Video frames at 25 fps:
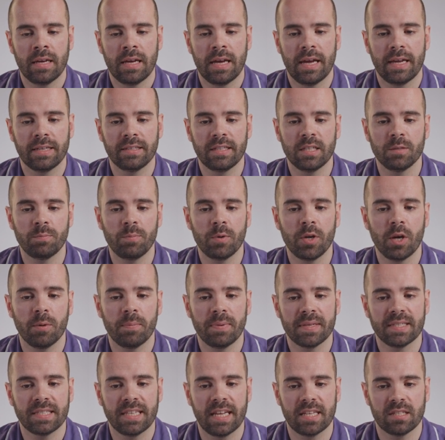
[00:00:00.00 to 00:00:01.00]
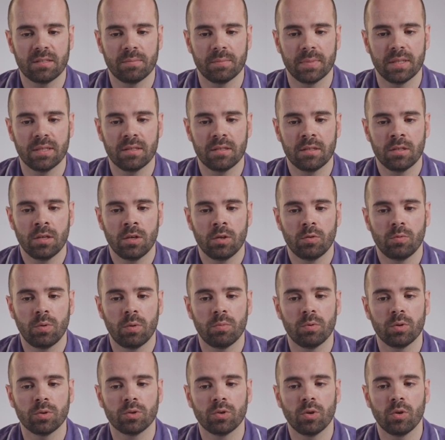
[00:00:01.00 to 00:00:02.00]
In this pre-op assessment, we
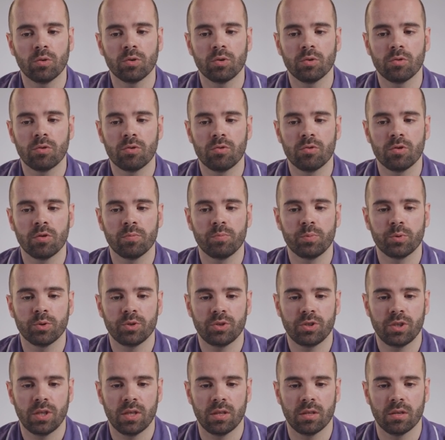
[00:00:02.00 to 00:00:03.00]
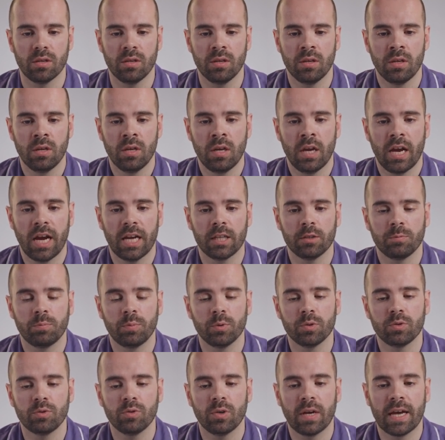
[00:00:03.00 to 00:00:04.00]
will talk you through the procedure and
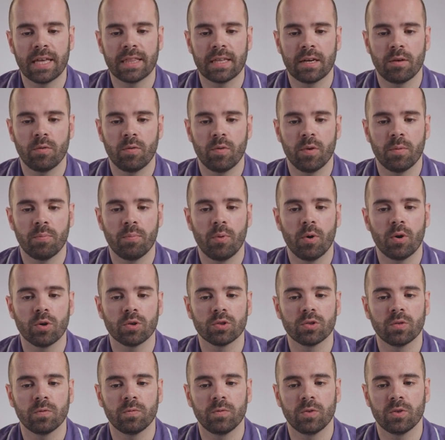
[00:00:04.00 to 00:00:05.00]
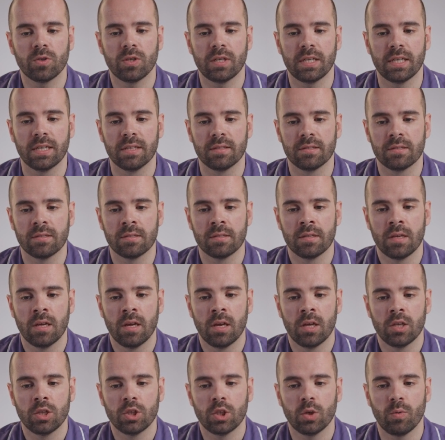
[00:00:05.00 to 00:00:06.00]
put together a report of your needs
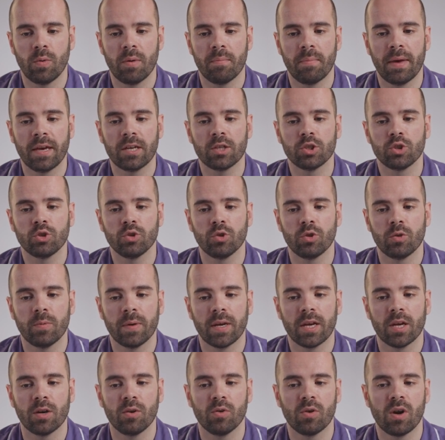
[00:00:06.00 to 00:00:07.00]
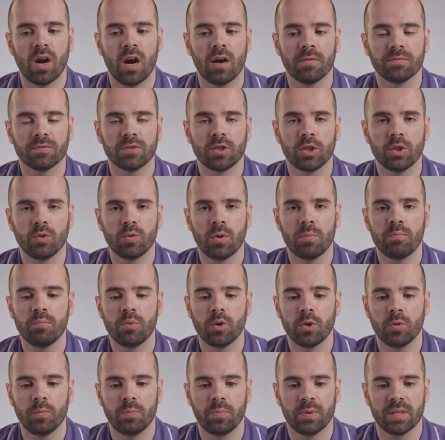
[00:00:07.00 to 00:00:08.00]
so we make sure we can look after you
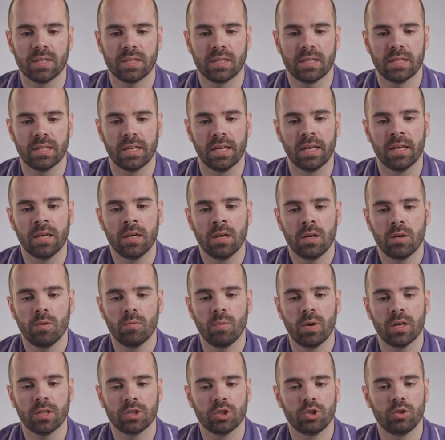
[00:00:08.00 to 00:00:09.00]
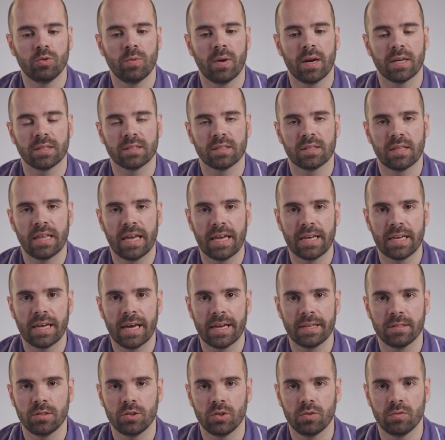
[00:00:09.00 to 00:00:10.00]
appropriately whilst you are in the day
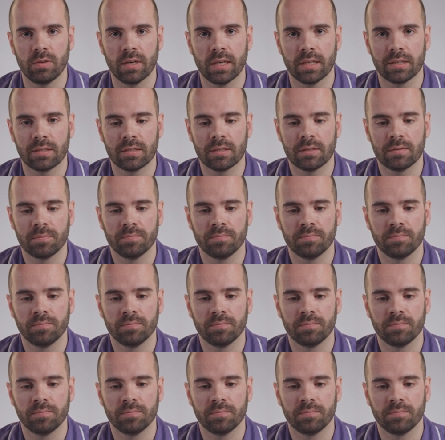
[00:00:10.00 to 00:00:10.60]
case unit.